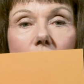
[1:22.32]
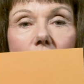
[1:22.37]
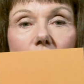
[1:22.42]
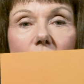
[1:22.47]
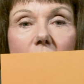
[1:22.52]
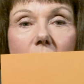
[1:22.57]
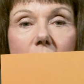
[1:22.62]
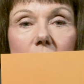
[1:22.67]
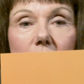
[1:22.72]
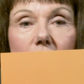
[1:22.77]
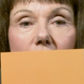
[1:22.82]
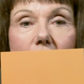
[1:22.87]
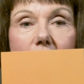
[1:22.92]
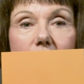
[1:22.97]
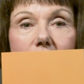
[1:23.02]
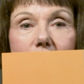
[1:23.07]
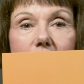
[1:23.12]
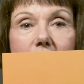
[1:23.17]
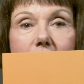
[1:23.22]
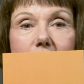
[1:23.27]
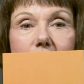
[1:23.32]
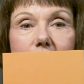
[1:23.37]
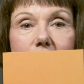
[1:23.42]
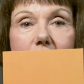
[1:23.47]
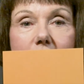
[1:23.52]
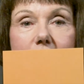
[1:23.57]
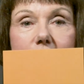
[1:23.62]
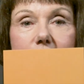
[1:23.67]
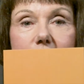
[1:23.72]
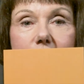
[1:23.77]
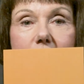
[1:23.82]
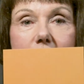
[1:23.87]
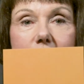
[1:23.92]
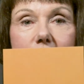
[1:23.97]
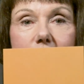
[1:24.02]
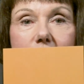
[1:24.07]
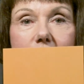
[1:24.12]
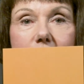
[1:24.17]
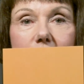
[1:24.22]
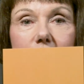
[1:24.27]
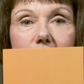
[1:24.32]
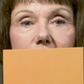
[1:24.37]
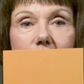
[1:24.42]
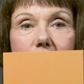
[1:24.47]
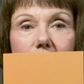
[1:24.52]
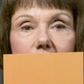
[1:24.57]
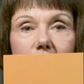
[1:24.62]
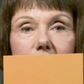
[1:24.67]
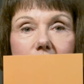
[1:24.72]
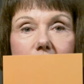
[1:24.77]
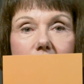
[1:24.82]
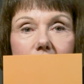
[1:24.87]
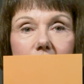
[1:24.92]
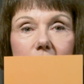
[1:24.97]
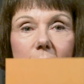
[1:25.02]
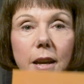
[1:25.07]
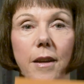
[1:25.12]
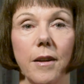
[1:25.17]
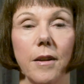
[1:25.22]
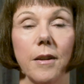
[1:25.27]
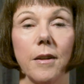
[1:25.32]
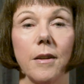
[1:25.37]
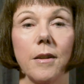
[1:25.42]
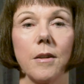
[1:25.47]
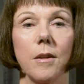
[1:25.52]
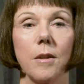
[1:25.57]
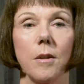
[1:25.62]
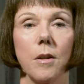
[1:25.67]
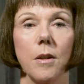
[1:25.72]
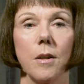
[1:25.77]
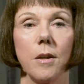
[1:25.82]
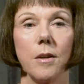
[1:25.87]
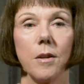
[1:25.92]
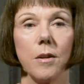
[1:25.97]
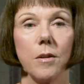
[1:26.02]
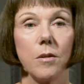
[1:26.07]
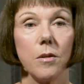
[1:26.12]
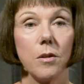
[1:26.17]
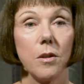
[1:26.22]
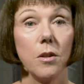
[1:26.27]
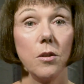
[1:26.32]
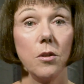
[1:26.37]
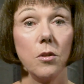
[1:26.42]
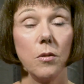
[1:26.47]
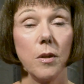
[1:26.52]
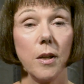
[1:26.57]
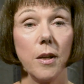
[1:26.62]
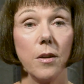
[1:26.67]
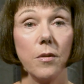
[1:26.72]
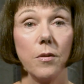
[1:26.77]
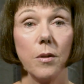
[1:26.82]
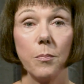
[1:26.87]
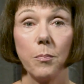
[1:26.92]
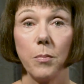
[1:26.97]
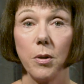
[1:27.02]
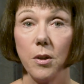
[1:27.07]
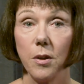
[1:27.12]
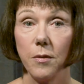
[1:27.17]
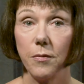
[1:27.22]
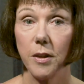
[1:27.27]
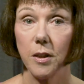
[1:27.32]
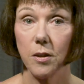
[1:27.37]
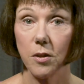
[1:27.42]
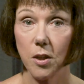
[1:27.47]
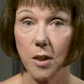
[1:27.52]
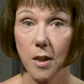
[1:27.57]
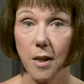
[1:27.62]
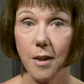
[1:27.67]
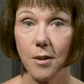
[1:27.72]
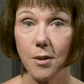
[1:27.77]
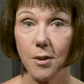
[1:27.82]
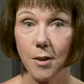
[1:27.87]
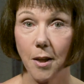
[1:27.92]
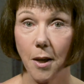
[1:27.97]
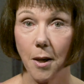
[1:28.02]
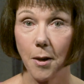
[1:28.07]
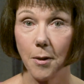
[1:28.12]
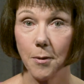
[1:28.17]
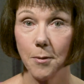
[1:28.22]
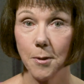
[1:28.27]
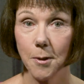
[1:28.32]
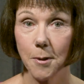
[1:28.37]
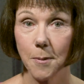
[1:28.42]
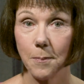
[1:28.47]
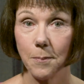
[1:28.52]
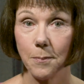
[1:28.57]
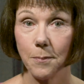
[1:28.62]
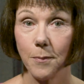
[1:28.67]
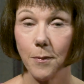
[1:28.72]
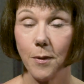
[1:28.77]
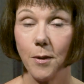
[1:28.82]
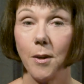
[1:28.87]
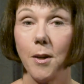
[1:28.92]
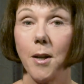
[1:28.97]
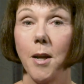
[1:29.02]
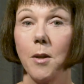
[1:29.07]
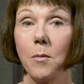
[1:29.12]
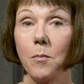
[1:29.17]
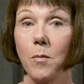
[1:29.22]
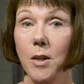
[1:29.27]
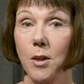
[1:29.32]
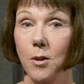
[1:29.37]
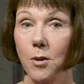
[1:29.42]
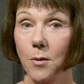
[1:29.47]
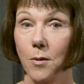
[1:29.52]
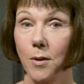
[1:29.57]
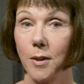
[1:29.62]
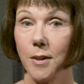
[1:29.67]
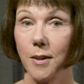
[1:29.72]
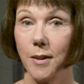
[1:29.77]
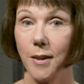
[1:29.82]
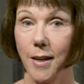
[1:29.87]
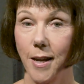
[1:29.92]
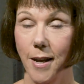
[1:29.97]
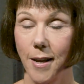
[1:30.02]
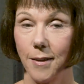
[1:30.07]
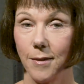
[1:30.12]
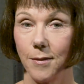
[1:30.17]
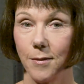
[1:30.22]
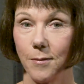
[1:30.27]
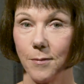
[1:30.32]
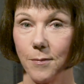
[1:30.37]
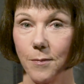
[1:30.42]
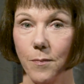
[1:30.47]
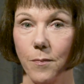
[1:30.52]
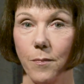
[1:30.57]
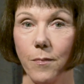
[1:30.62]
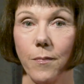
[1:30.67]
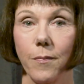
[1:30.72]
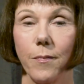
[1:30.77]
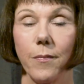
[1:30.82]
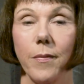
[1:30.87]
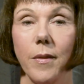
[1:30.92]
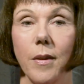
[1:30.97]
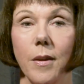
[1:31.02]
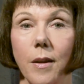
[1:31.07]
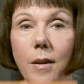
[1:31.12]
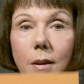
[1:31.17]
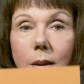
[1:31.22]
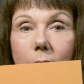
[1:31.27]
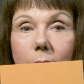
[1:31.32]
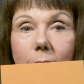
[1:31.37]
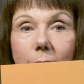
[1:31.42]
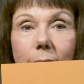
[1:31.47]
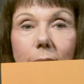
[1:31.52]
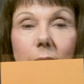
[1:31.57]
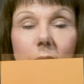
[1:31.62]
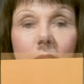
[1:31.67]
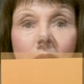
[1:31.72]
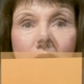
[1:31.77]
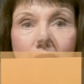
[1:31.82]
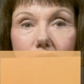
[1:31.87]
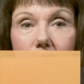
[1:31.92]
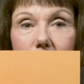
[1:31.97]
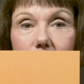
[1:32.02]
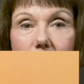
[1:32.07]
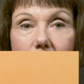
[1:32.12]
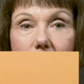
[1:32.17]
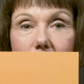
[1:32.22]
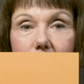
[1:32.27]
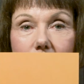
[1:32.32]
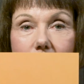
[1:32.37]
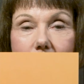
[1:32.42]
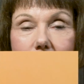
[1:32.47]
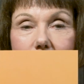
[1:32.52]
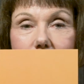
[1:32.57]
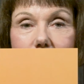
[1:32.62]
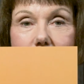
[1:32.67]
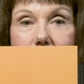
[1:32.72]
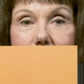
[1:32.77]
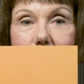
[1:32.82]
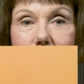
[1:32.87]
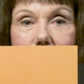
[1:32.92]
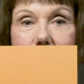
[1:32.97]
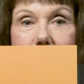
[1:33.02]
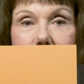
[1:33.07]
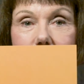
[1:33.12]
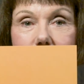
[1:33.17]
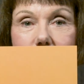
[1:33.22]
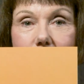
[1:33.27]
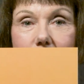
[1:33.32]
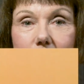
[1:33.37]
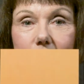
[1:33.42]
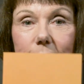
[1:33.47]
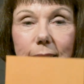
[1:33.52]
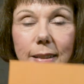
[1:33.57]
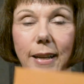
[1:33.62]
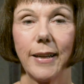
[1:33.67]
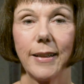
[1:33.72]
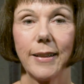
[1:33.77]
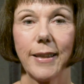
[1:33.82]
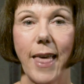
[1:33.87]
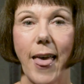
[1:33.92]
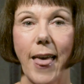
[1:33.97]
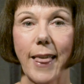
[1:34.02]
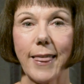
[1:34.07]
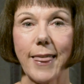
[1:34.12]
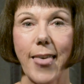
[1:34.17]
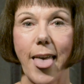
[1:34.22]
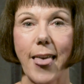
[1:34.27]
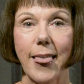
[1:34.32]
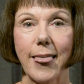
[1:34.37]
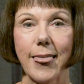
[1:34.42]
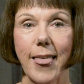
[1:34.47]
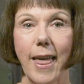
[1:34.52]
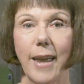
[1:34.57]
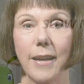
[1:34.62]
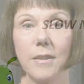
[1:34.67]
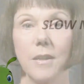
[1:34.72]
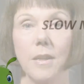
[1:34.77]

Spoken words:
Thank, thank, thank, thank, thank, thank, thank, thank, thank. Did you hear the perfect TH sounds? Let me do it again. Thank, thank, thank, thank, thank, thank, thank, thank, thank, thank.